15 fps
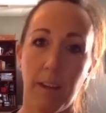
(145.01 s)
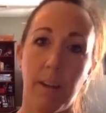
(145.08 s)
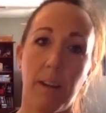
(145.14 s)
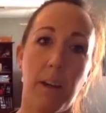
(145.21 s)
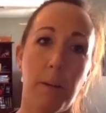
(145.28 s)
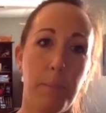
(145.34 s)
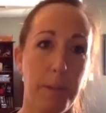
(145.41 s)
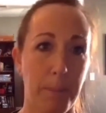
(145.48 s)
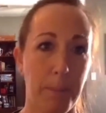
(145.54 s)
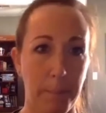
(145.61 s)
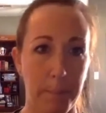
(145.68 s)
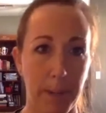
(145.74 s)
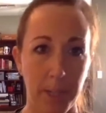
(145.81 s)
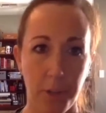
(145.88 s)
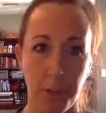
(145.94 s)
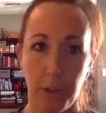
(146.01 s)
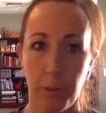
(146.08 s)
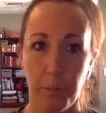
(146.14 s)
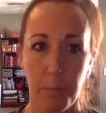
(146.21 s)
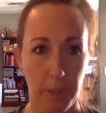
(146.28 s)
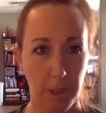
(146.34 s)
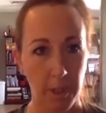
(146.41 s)
oh, I'm in my
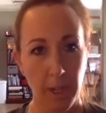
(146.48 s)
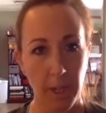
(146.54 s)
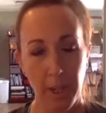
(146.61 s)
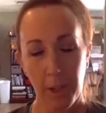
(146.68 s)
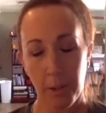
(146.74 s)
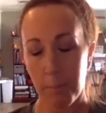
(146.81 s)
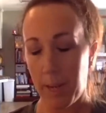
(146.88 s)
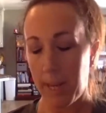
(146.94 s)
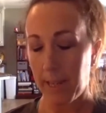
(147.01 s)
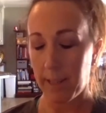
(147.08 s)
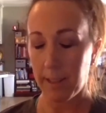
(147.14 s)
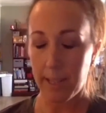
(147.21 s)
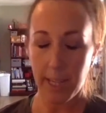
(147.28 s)
bedroom or my